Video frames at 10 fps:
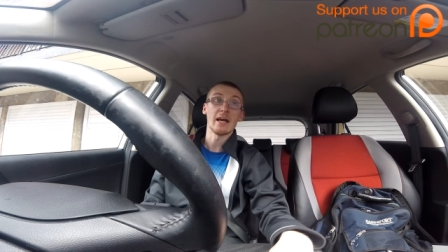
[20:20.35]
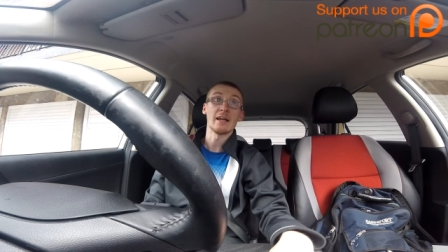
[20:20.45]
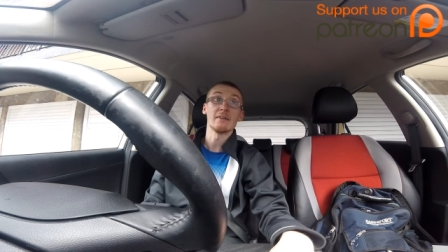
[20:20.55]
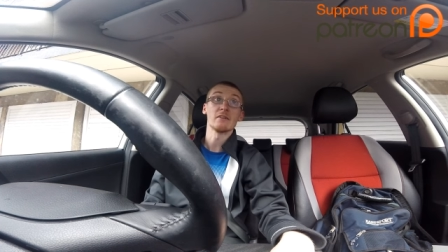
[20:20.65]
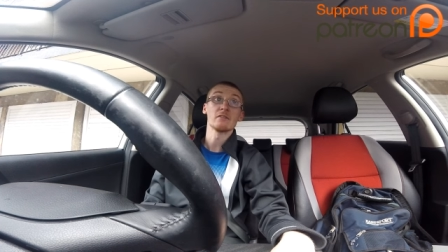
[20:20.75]

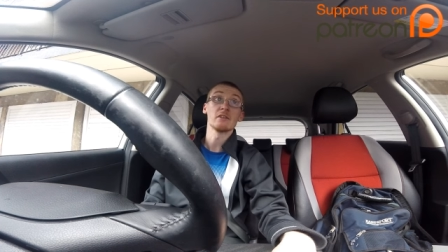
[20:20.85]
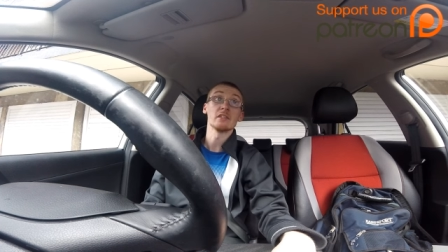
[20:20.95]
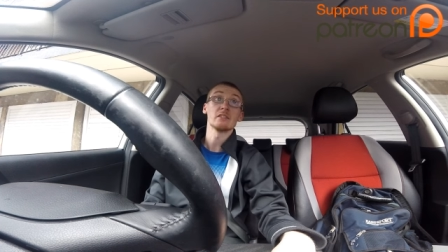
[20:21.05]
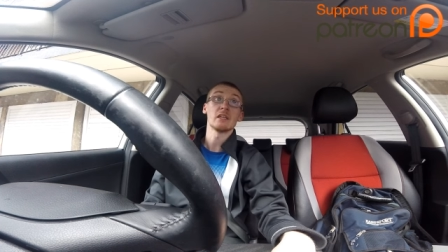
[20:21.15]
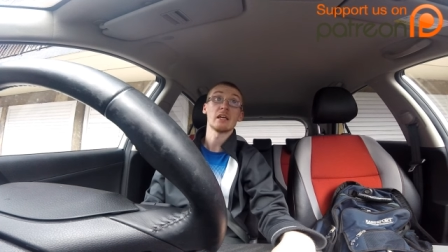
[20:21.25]
hand and got
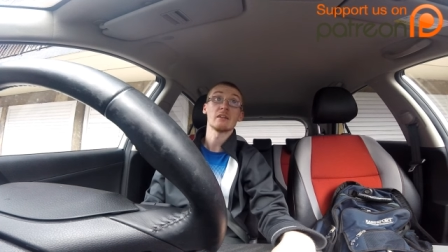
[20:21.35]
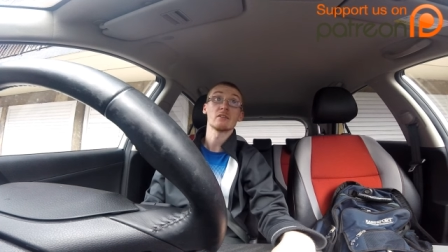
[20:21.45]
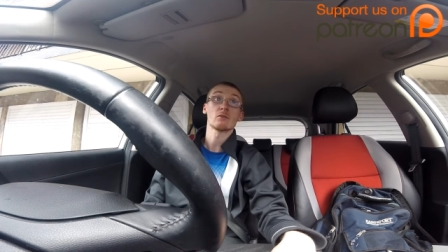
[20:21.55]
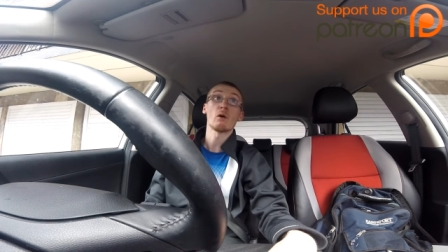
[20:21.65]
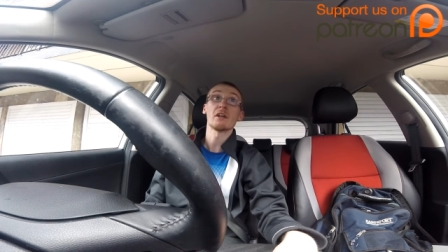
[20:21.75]
his
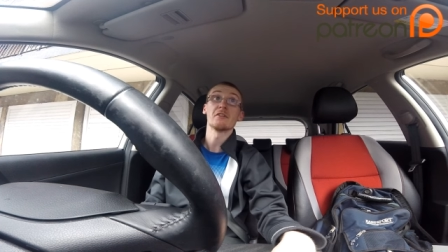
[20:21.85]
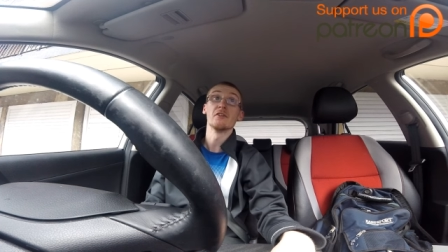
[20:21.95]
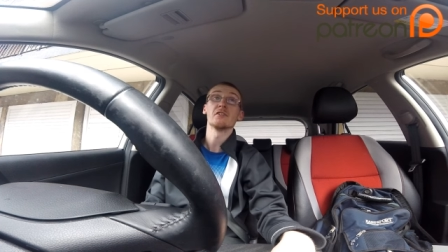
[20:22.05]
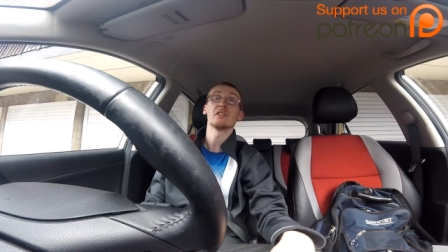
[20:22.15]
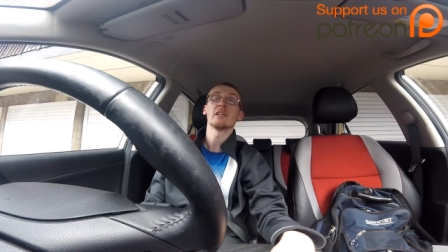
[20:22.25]
hands quite
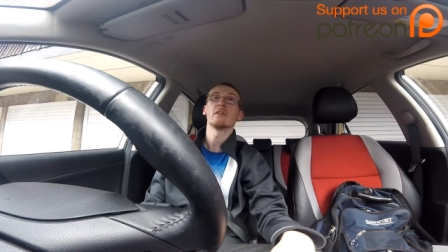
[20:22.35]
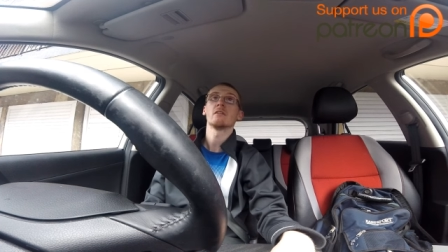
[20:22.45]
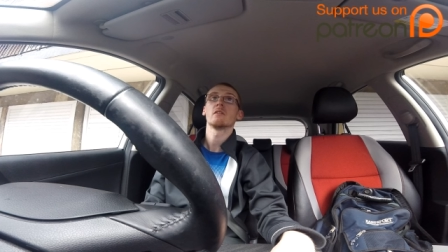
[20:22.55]
dirty,